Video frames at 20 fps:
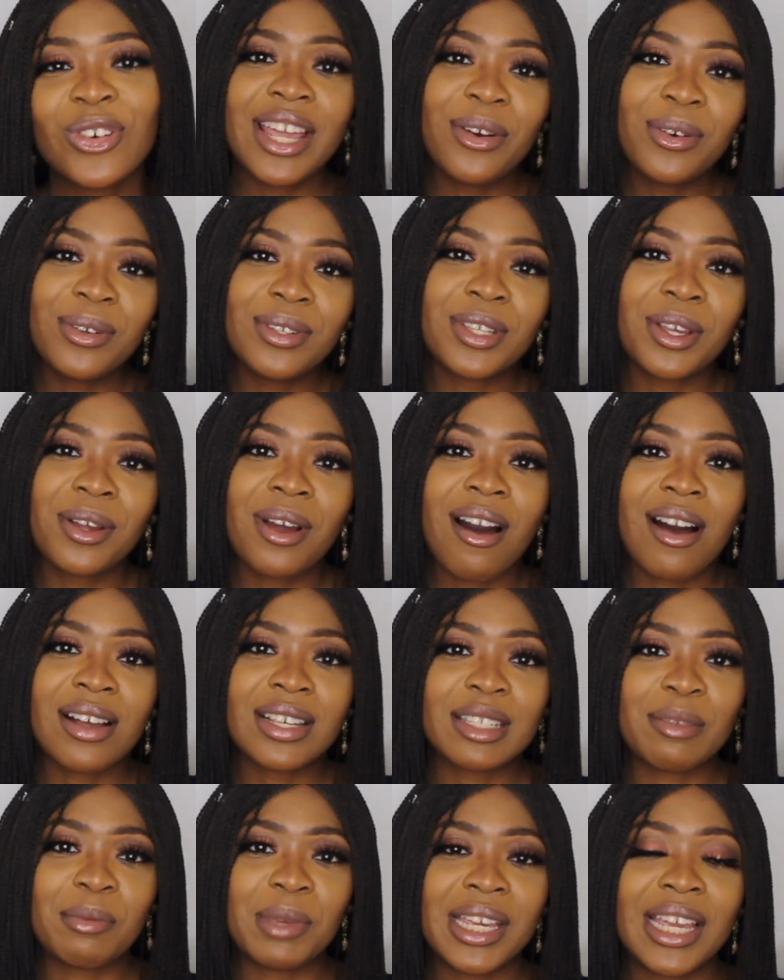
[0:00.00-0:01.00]
They also
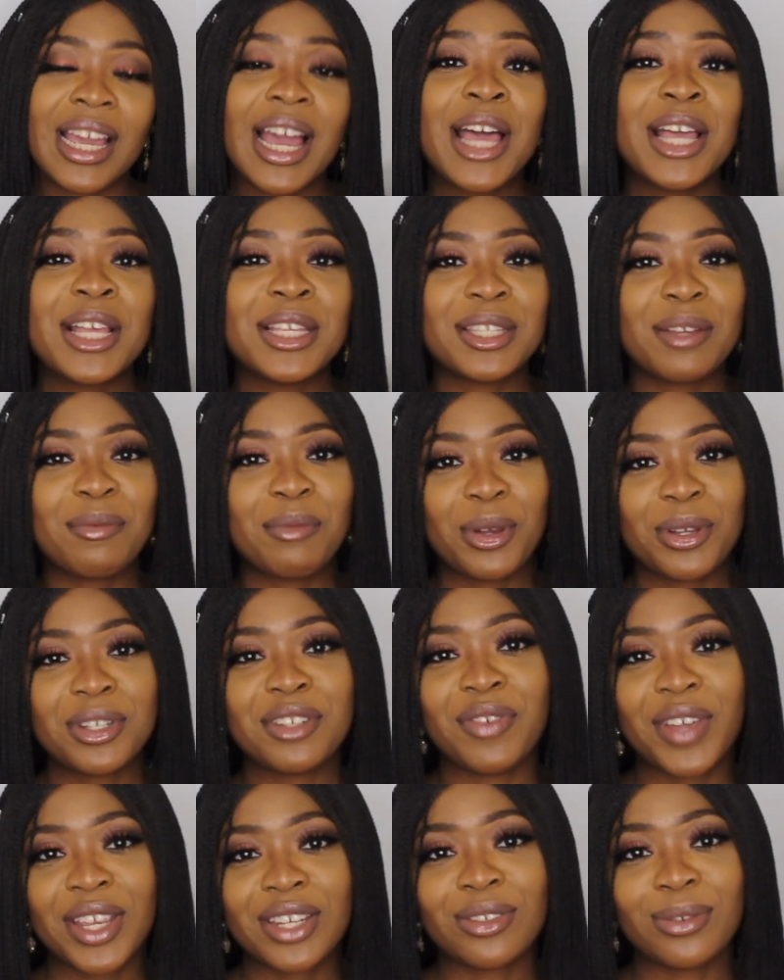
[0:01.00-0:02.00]
asked me some
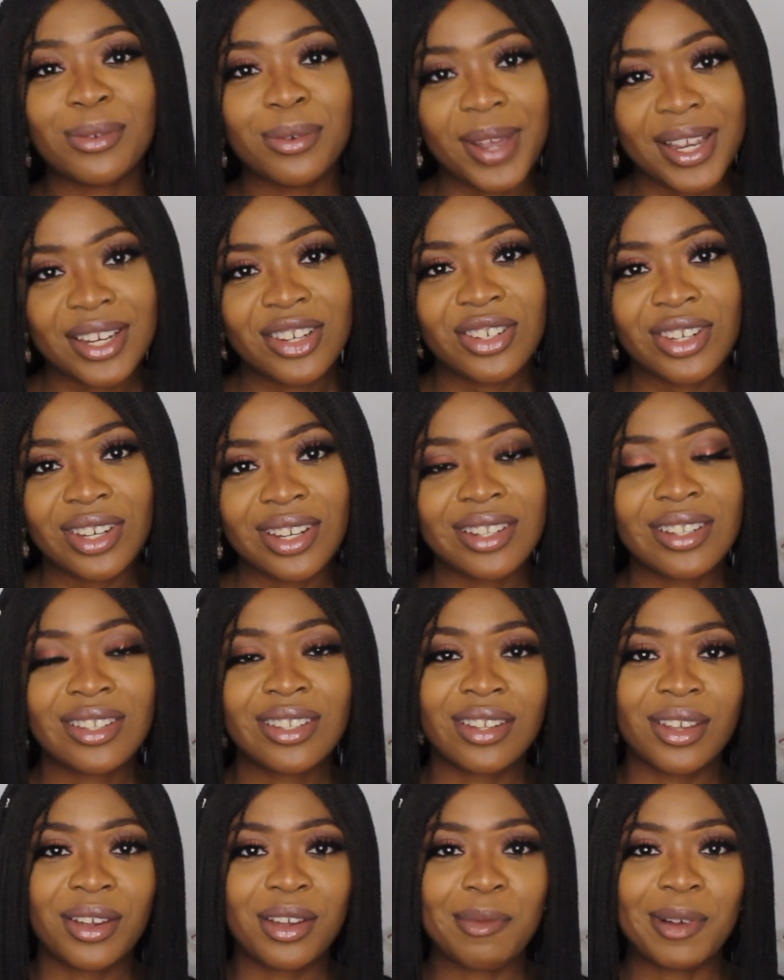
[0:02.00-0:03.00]
motivational questions,
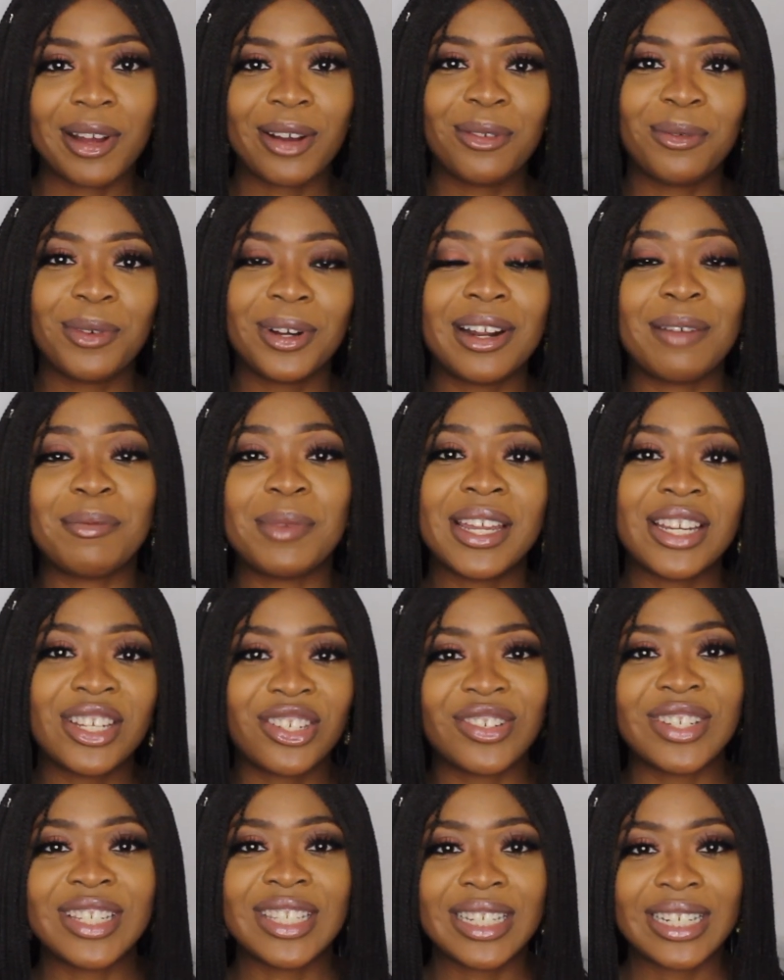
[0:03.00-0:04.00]
so about what I'm
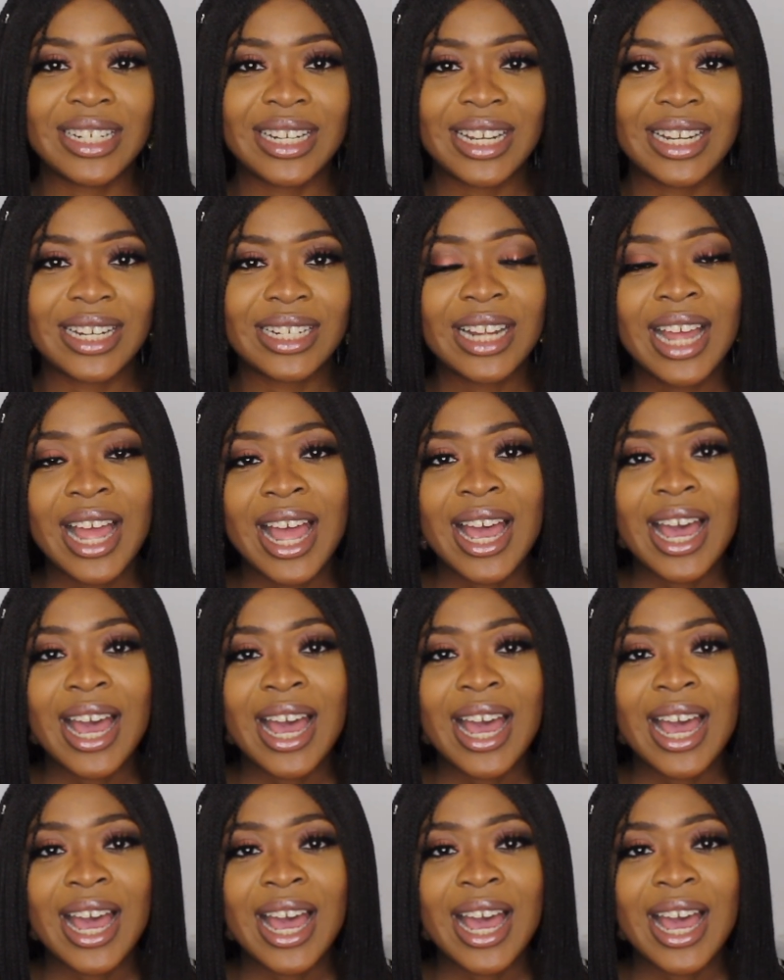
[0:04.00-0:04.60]
interested in